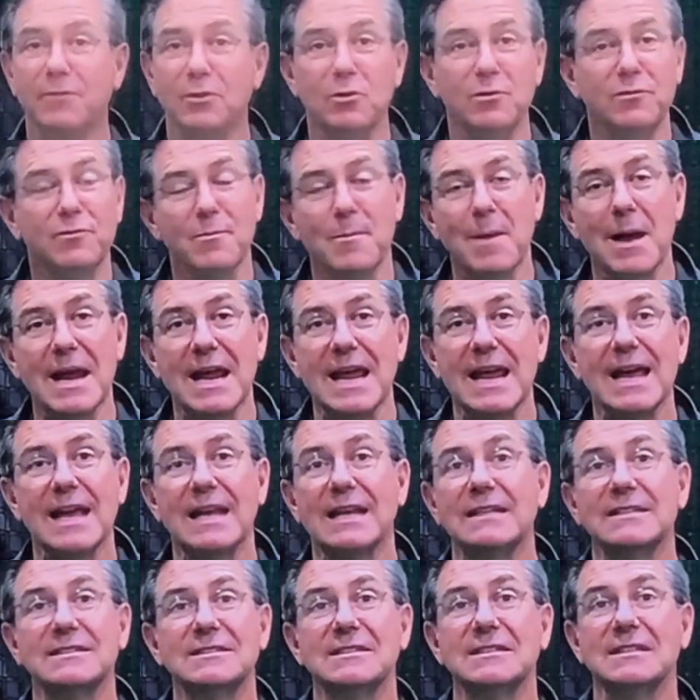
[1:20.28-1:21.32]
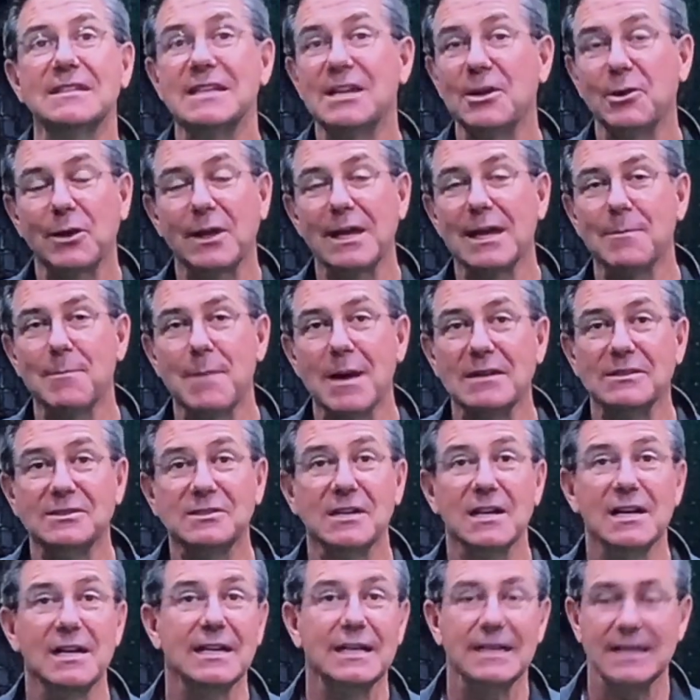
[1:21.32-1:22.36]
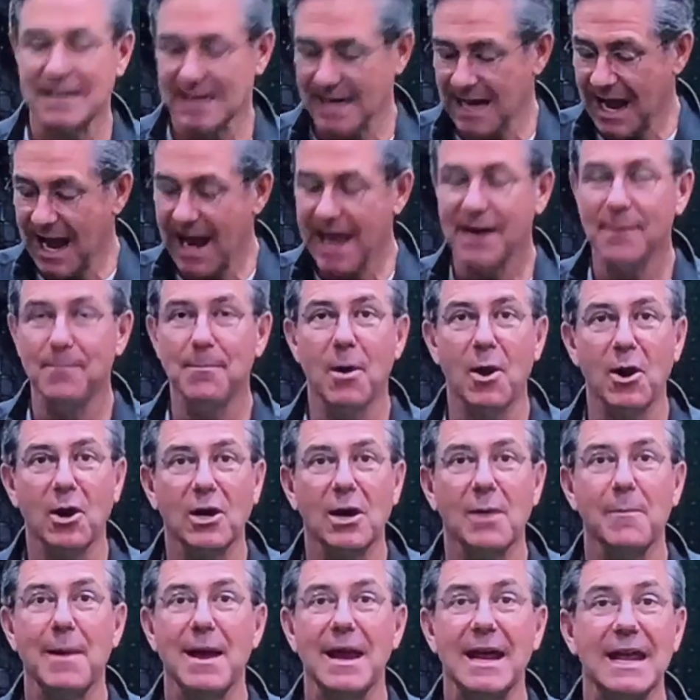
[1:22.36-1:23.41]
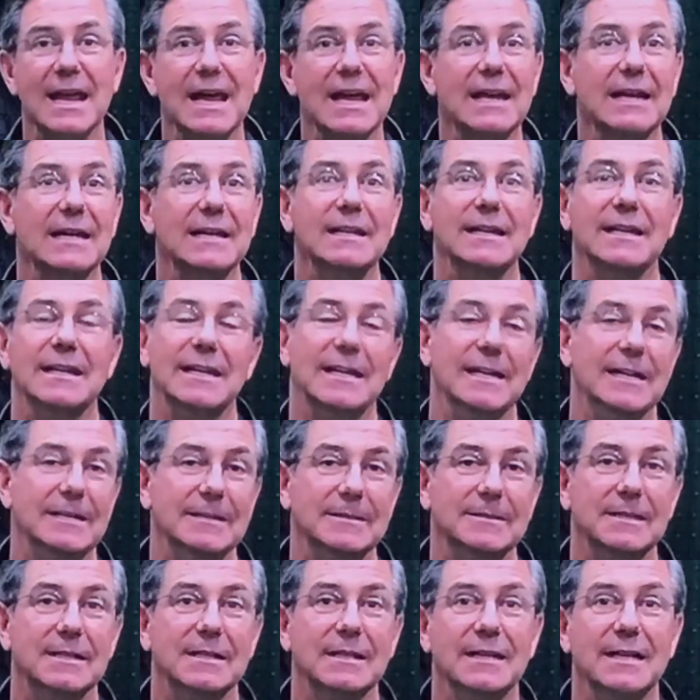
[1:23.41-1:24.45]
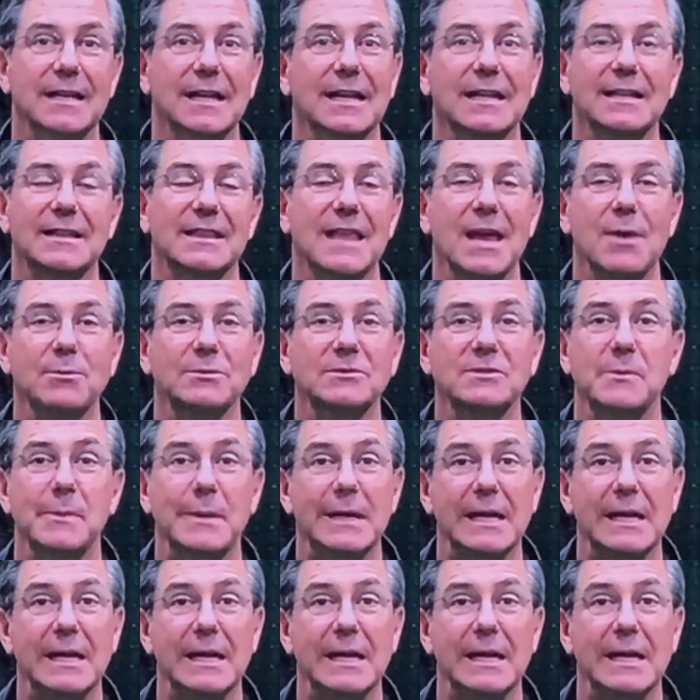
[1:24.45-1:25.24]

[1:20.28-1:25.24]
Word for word: flew from my hand, nearly hit my son. I had a mark on my hand, and that was the